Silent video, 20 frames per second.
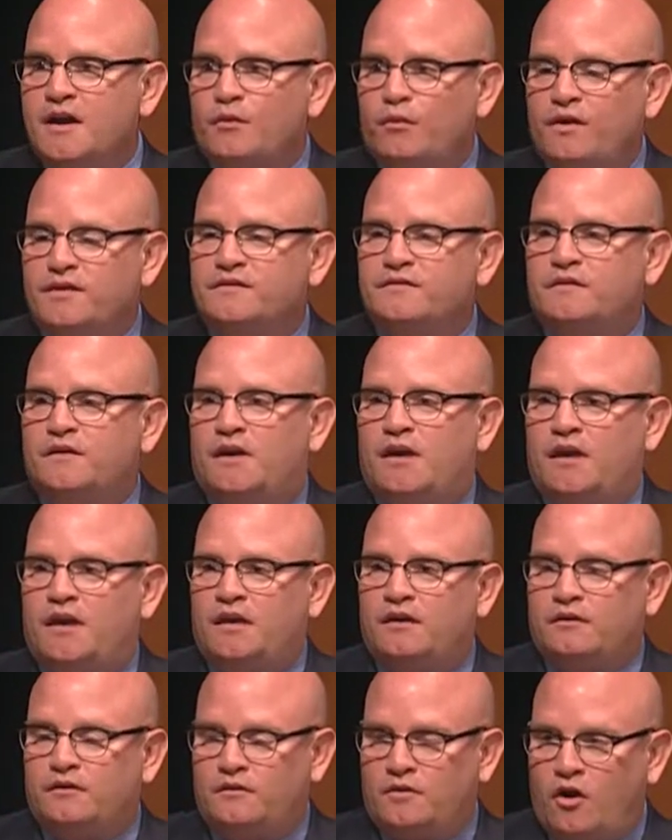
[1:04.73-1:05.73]
we
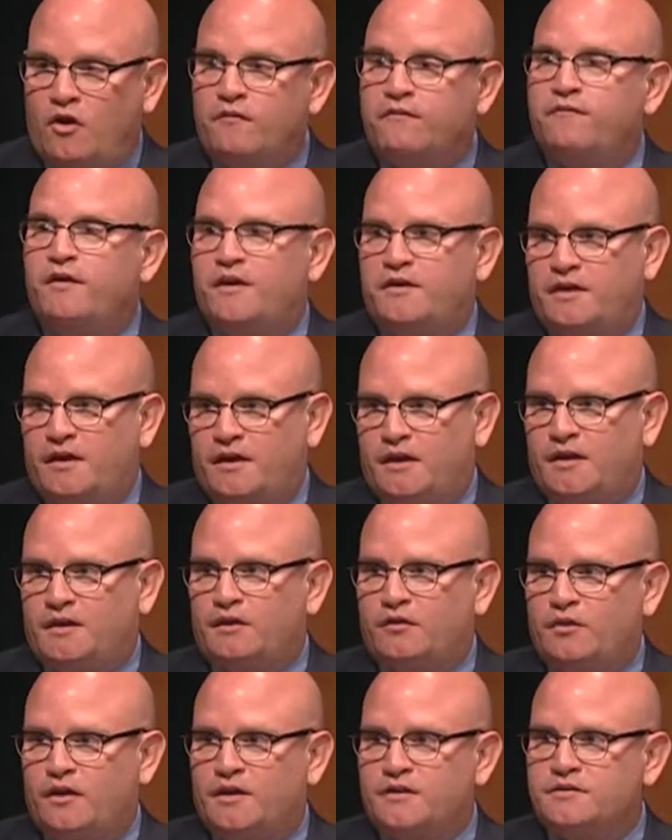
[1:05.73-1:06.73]
see no funding
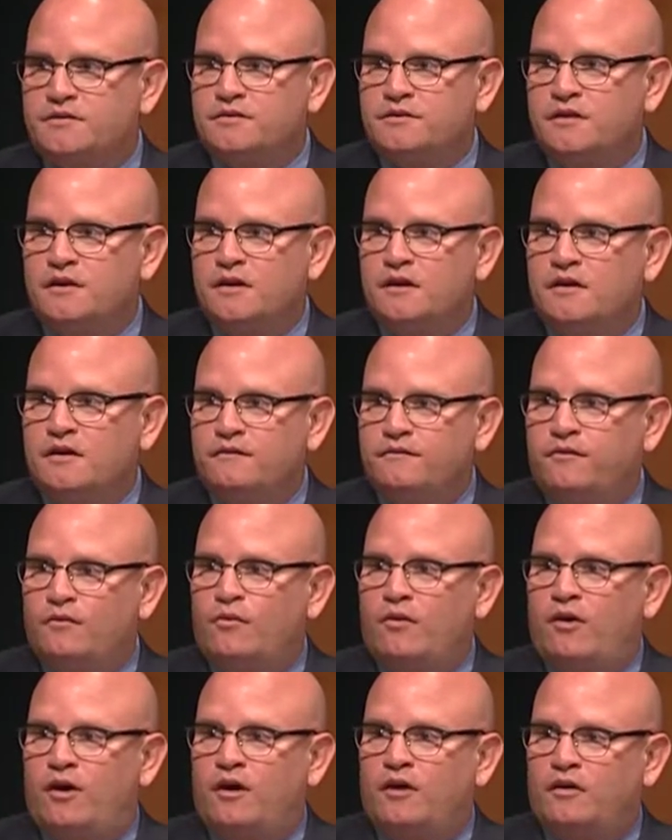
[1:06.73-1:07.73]
increase
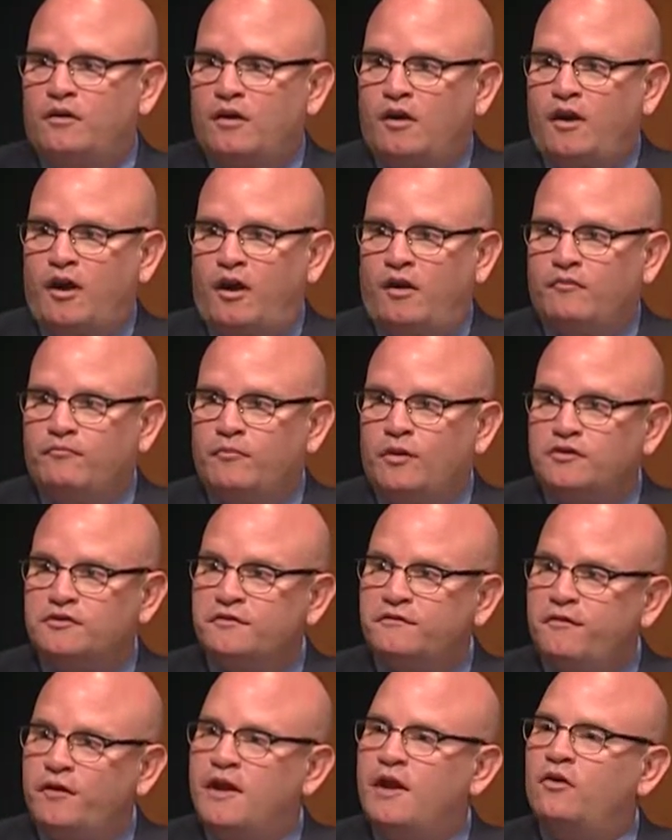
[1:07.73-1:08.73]
for our
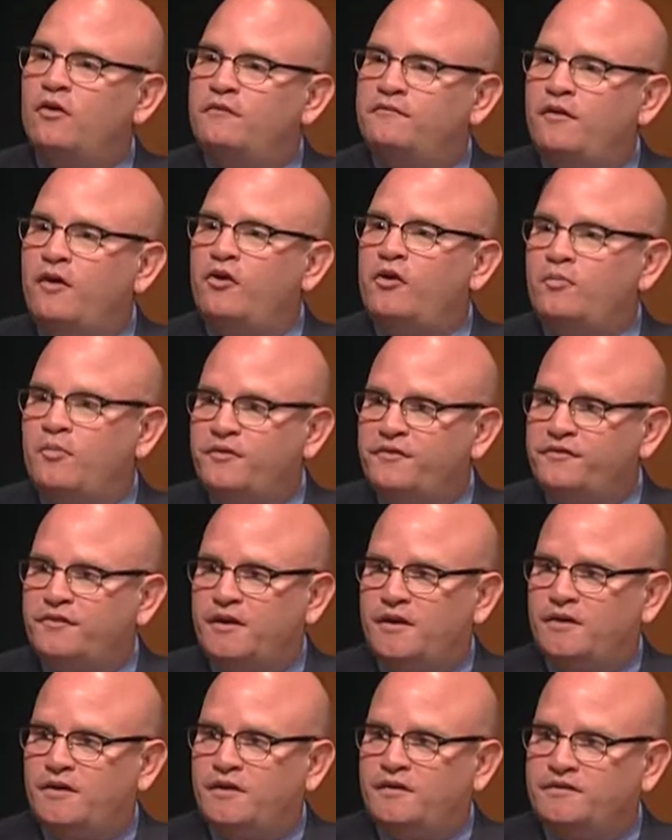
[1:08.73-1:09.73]
most frail and vulnerable
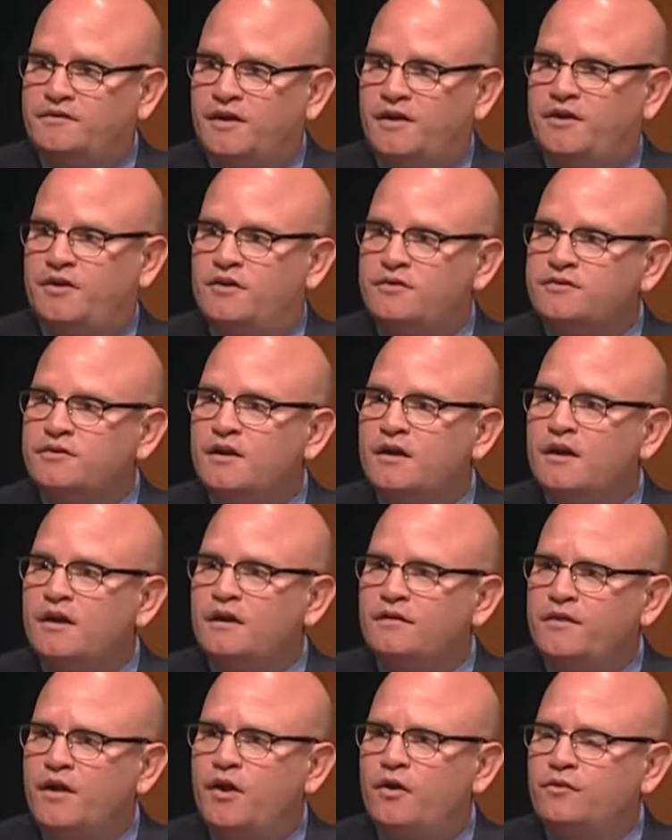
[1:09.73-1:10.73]
seniors,
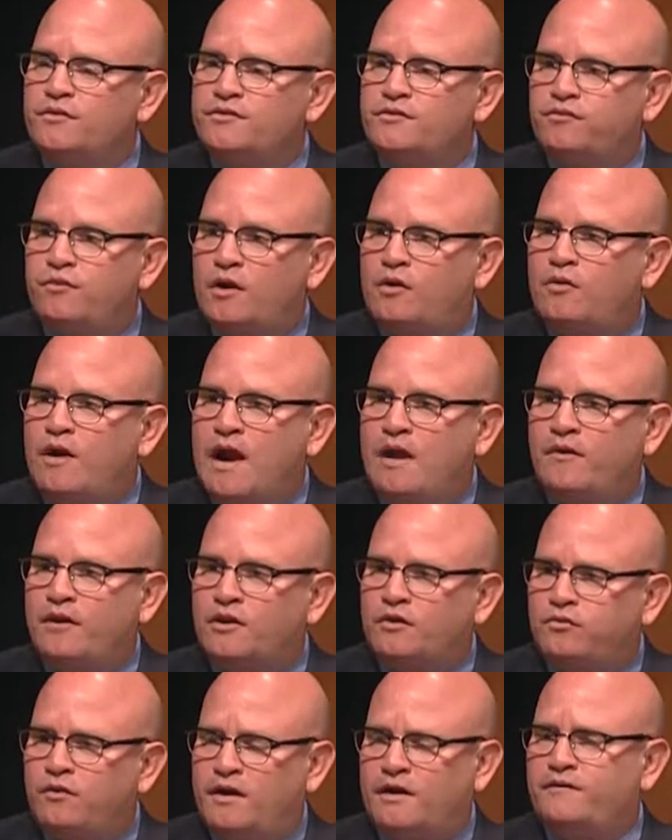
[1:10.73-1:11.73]
those
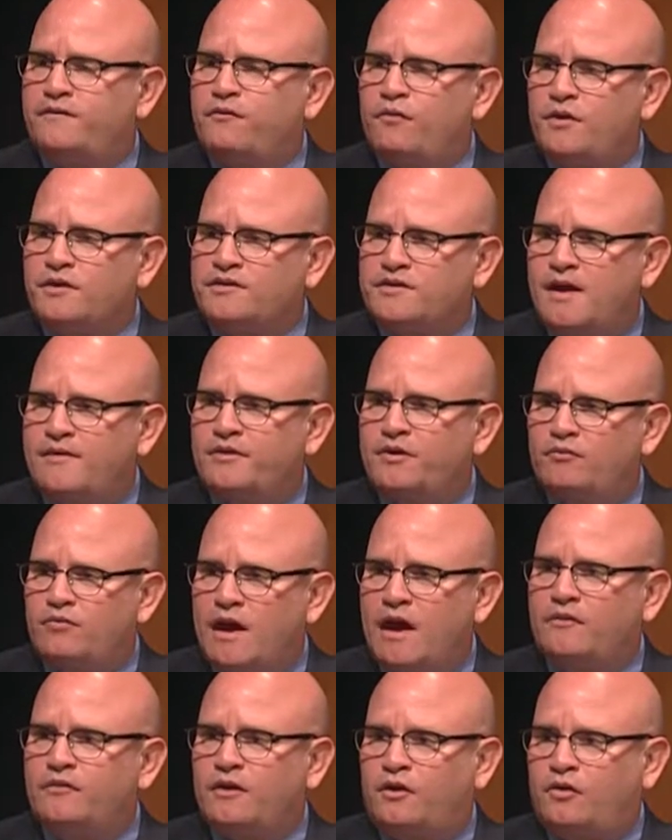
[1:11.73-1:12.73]
requiring 24/7
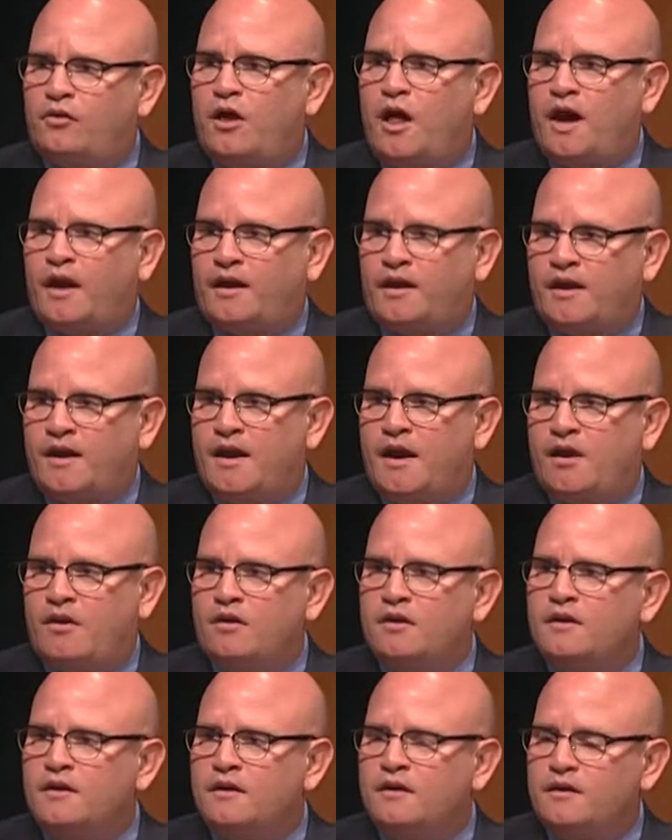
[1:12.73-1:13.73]
round-the-clock
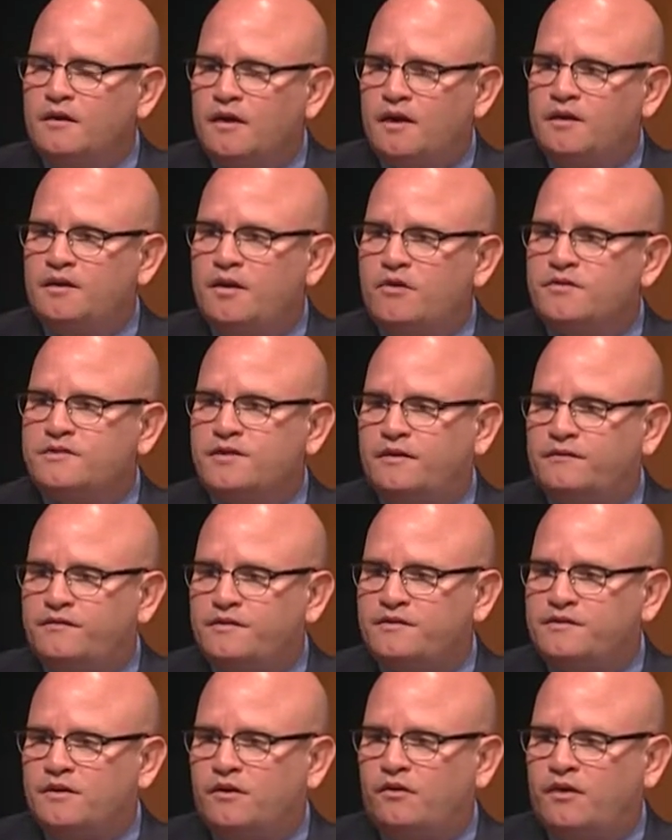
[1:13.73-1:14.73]
care in nursing
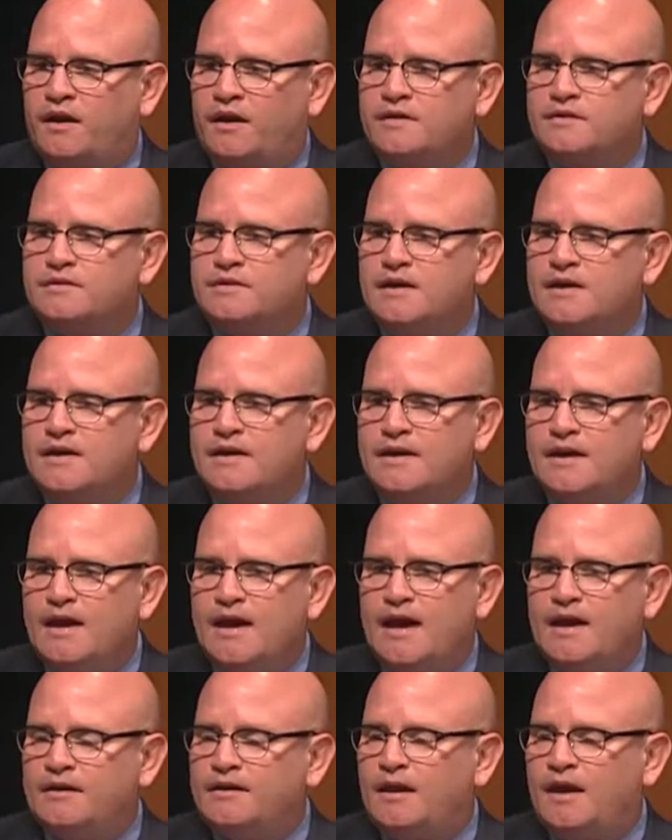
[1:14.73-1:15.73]
facilities,
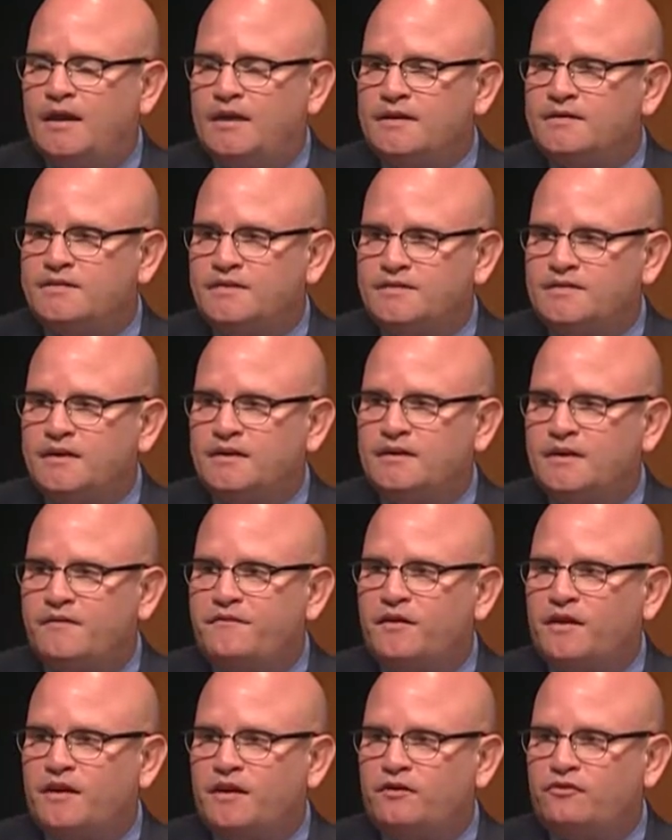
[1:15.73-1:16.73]
and it's a
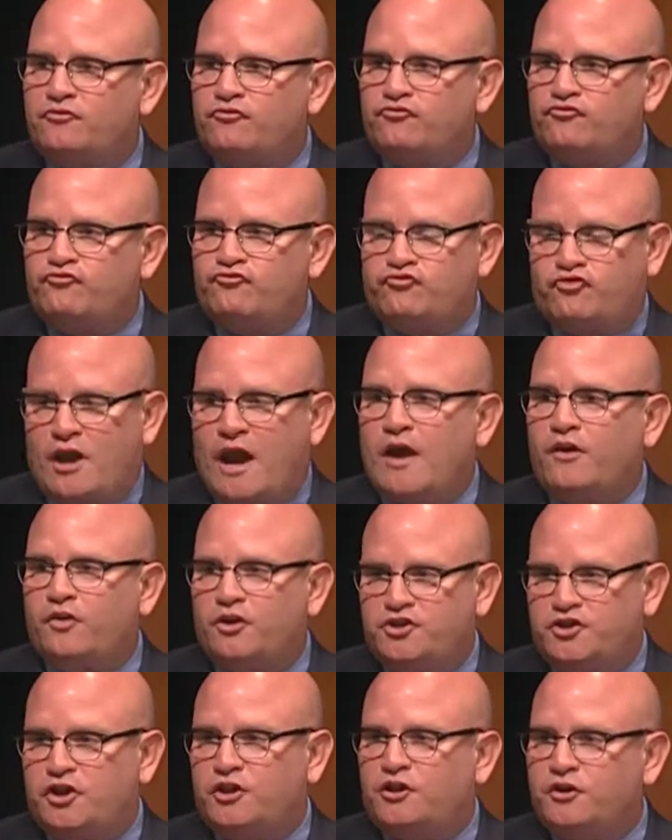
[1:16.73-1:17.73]
significant
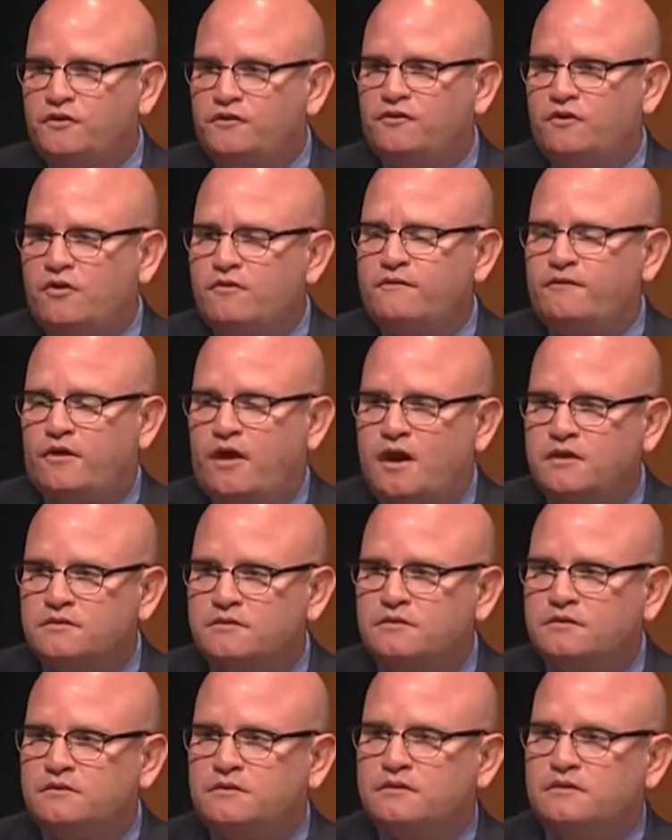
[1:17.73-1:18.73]
challenge and concern for us.